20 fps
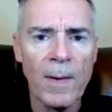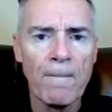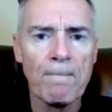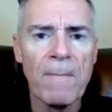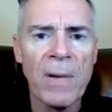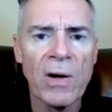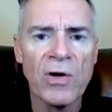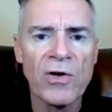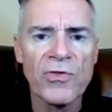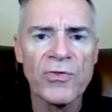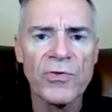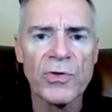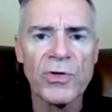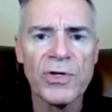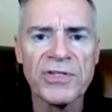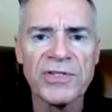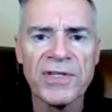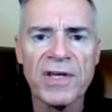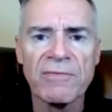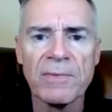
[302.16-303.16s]
one buck
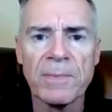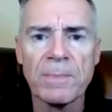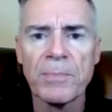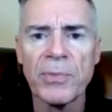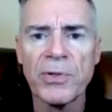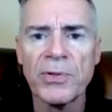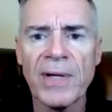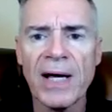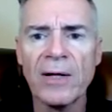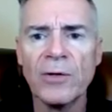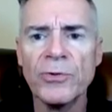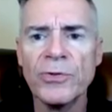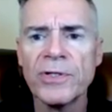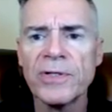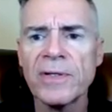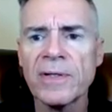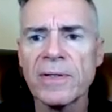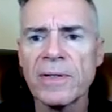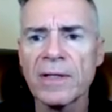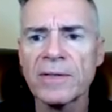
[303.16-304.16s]
thirty-seven per
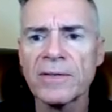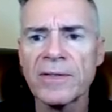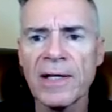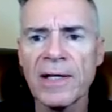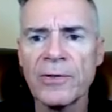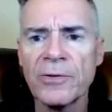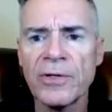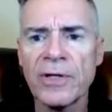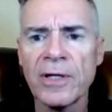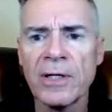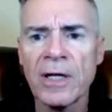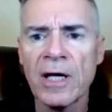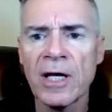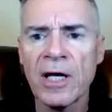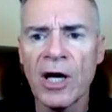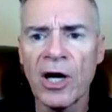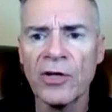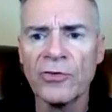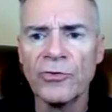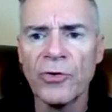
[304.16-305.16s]
diluted and undiluted,
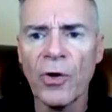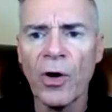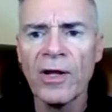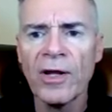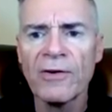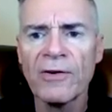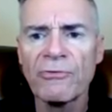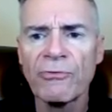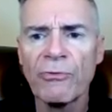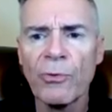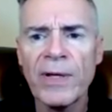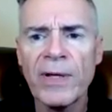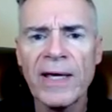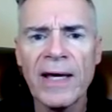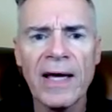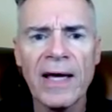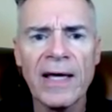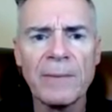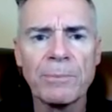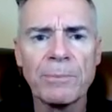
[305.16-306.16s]
one dollar
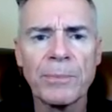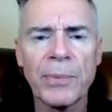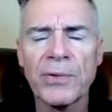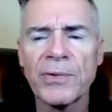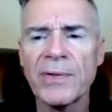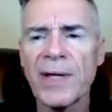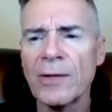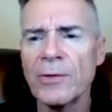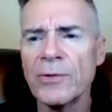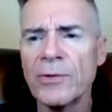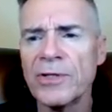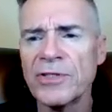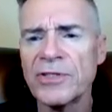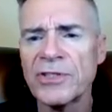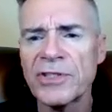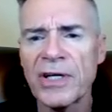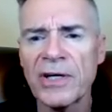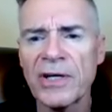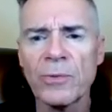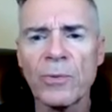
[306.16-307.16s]
forty-eight per diluted
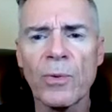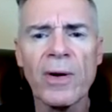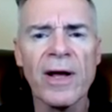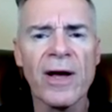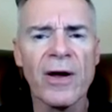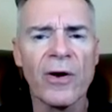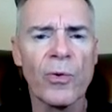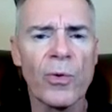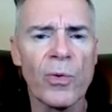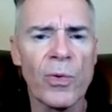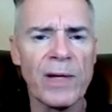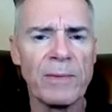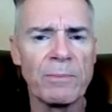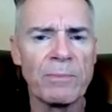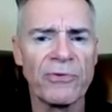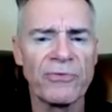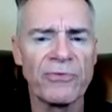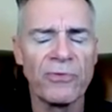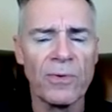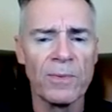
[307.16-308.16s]
share. What a
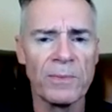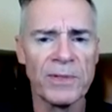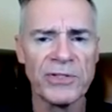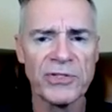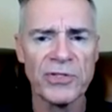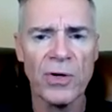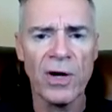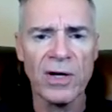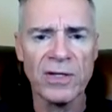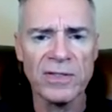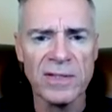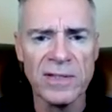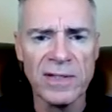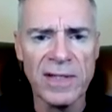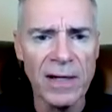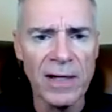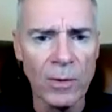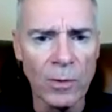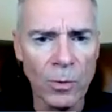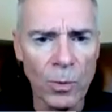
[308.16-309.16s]
great performance,
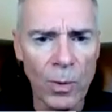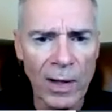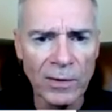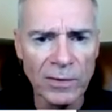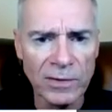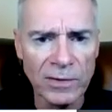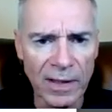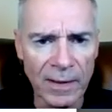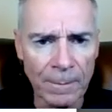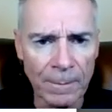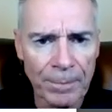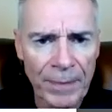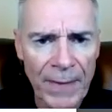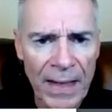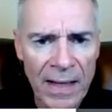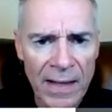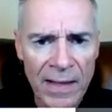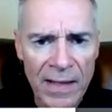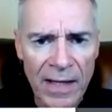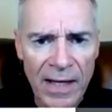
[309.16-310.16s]
Occidental. Well done.
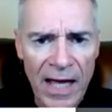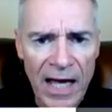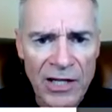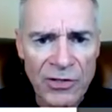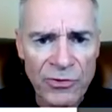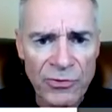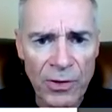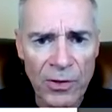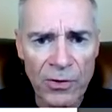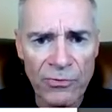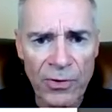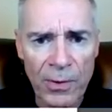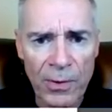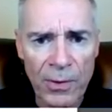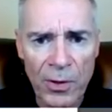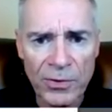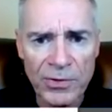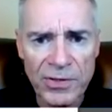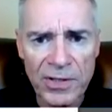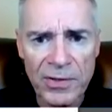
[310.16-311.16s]
Cash flow
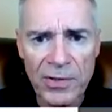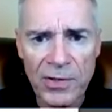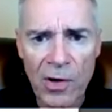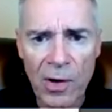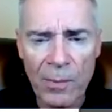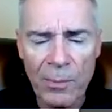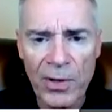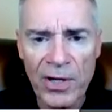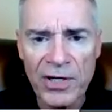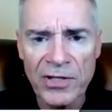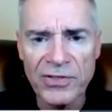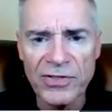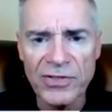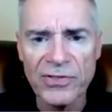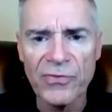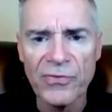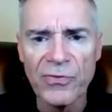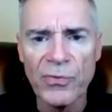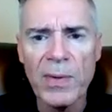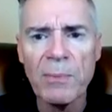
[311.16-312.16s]
from continuing
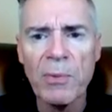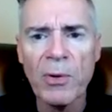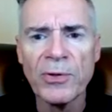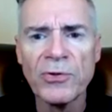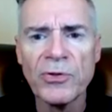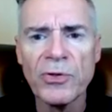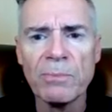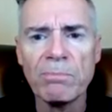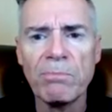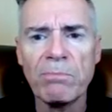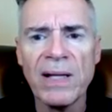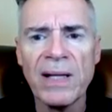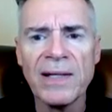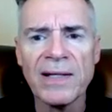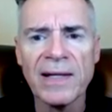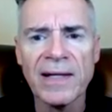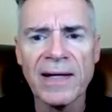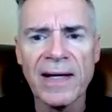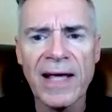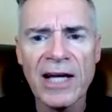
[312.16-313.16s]
operations of three point two
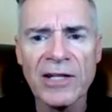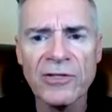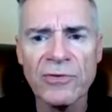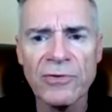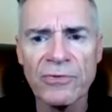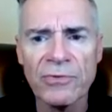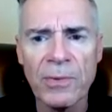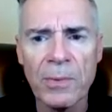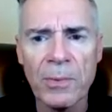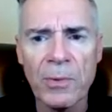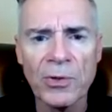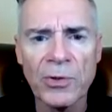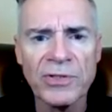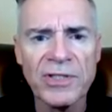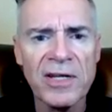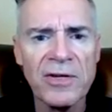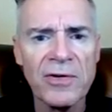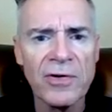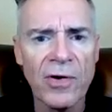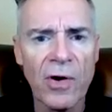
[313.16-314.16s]
billion dollars and cash flow from
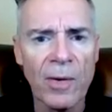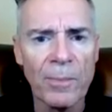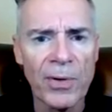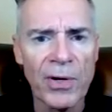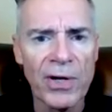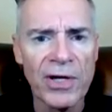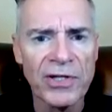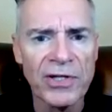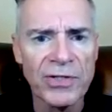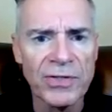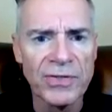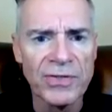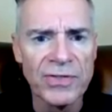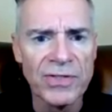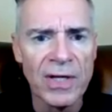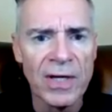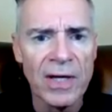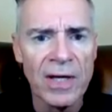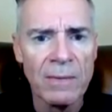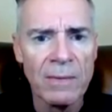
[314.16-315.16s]
continuing
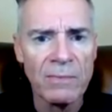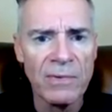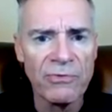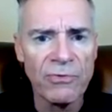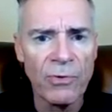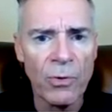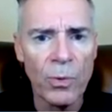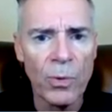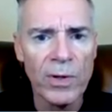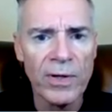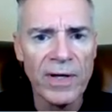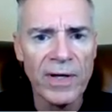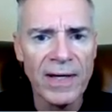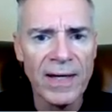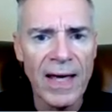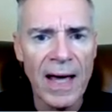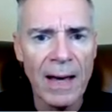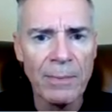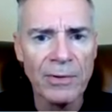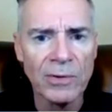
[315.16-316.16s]
operations before
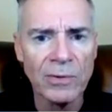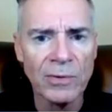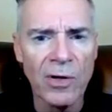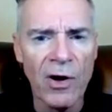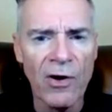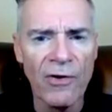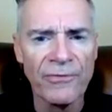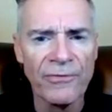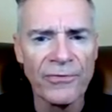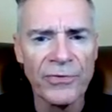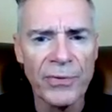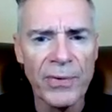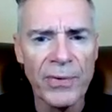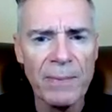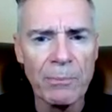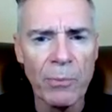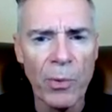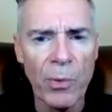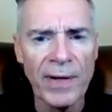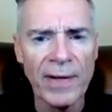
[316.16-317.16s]
working capital of
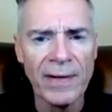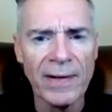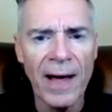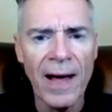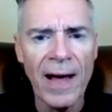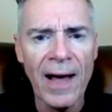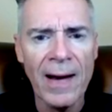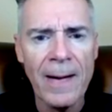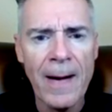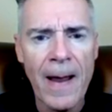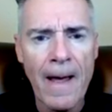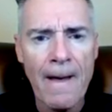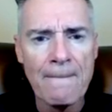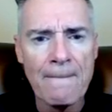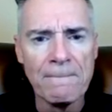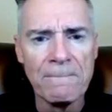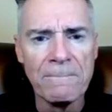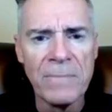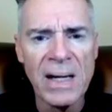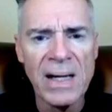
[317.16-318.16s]
three point nine
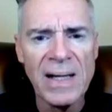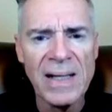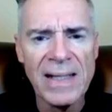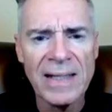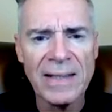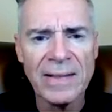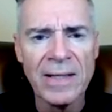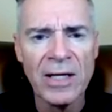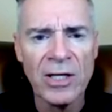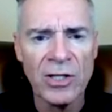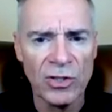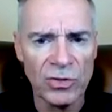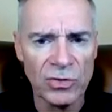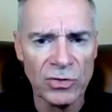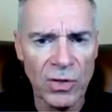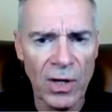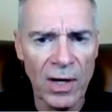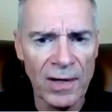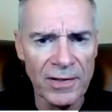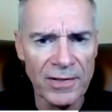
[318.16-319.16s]
billion
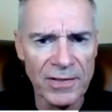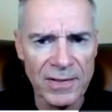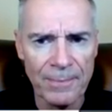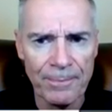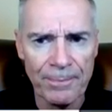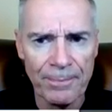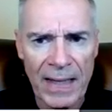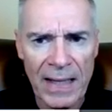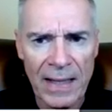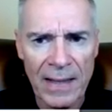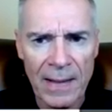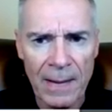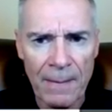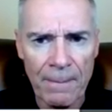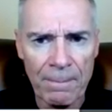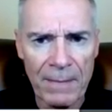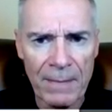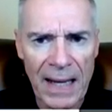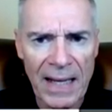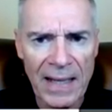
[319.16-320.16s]
dollars.
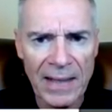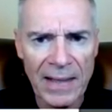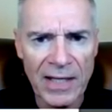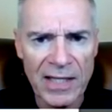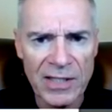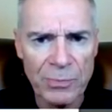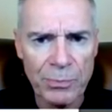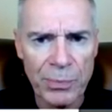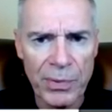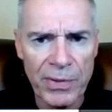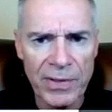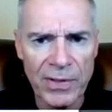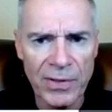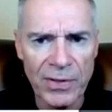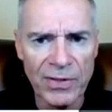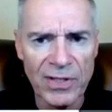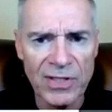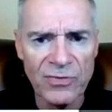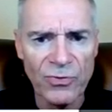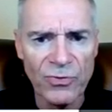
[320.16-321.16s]
Man, that's pretty
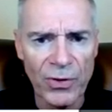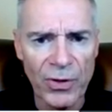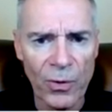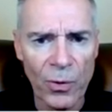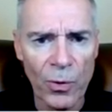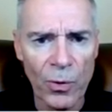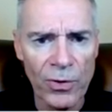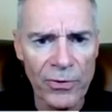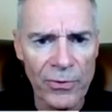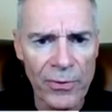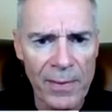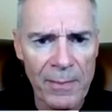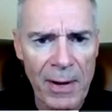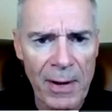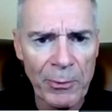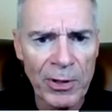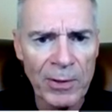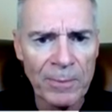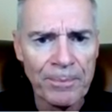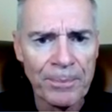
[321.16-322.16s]
good. This is for the quarter,
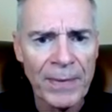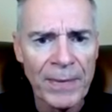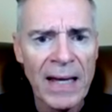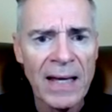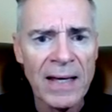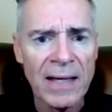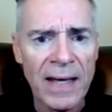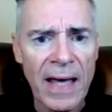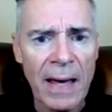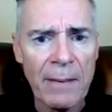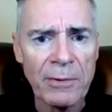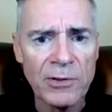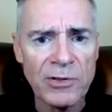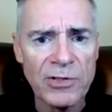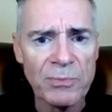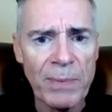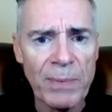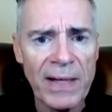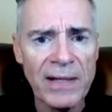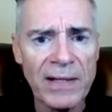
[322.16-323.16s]
remember? Capital
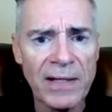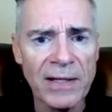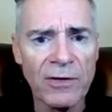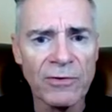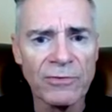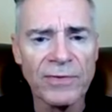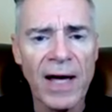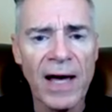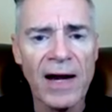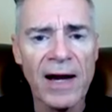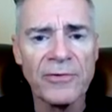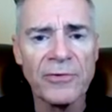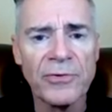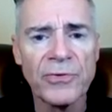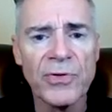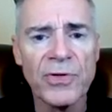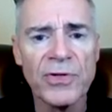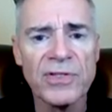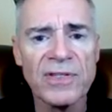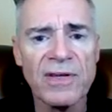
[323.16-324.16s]
spending of nine
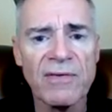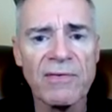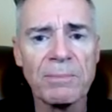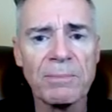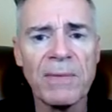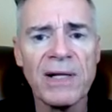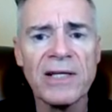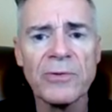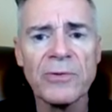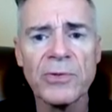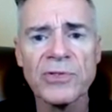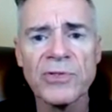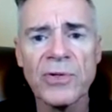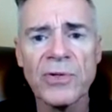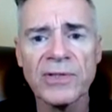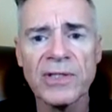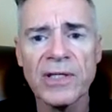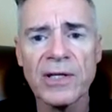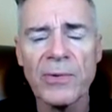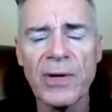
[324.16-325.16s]
hundred thirty-seven million dollars,
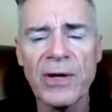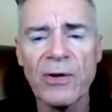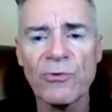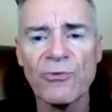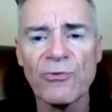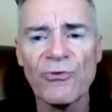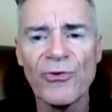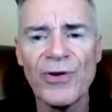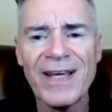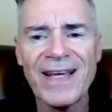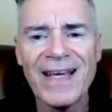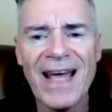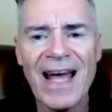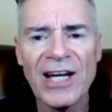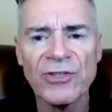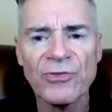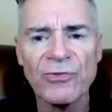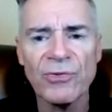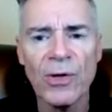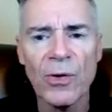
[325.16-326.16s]
resulting in record free
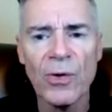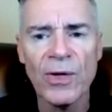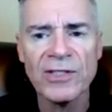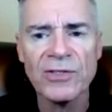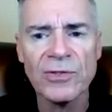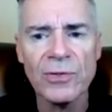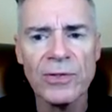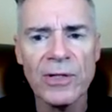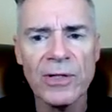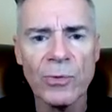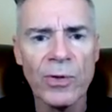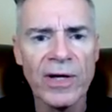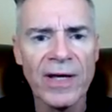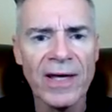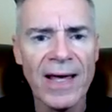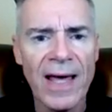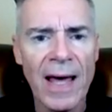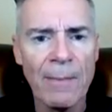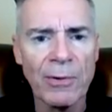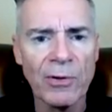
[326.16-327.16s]
cash flow, excluding
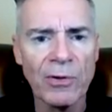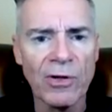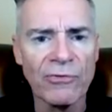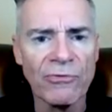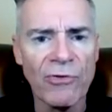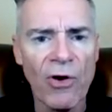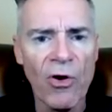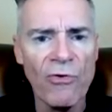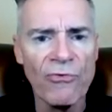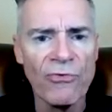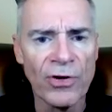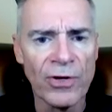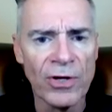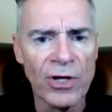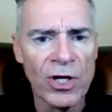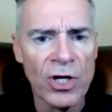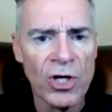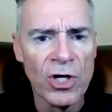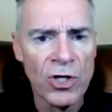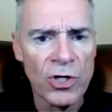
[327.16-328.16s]
working capital, of
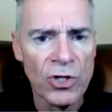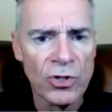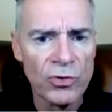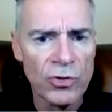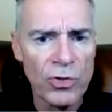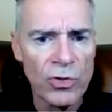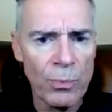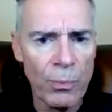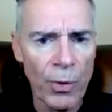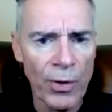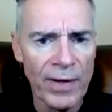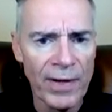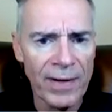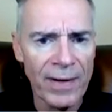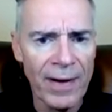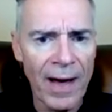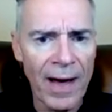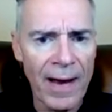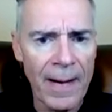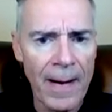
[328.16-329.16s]
over two point
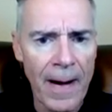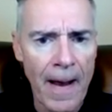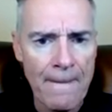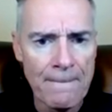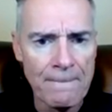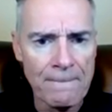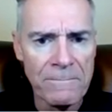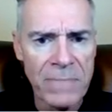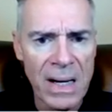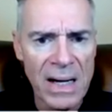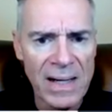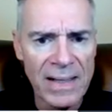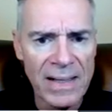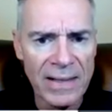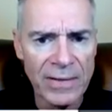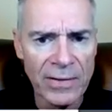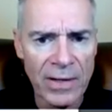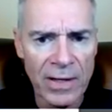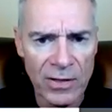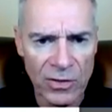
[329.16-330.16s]
nine
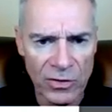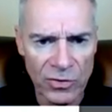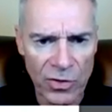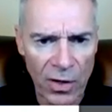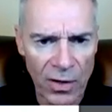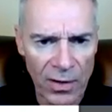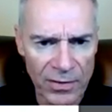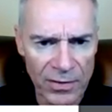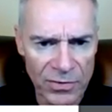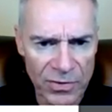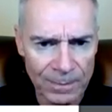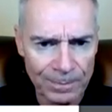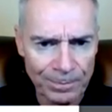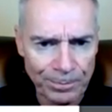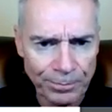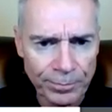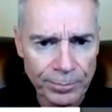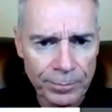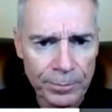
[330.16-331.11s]
billion dollars.